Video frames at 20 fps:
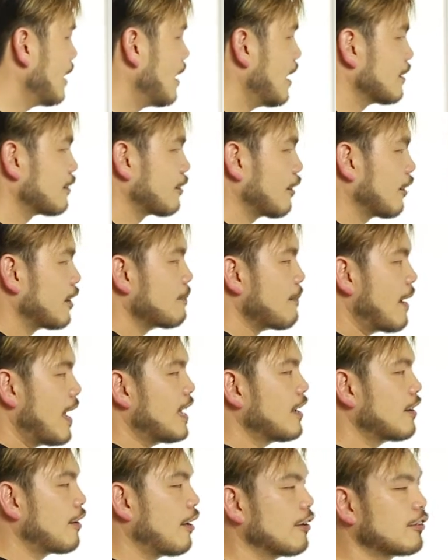So the
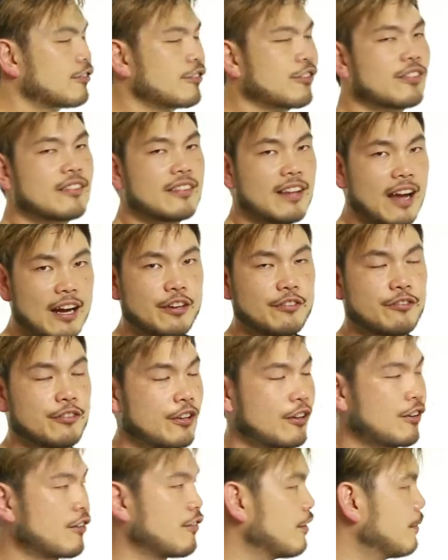main cost to start your
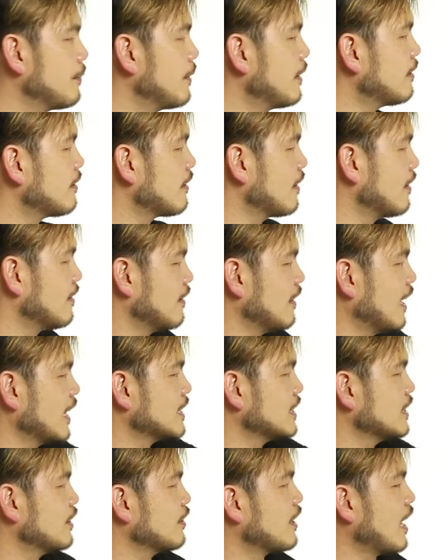photography business is
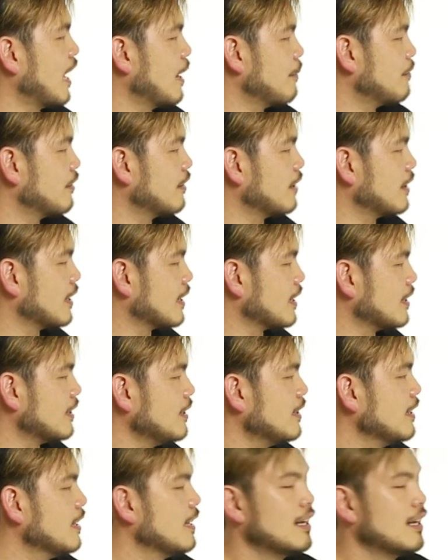actually your camera gear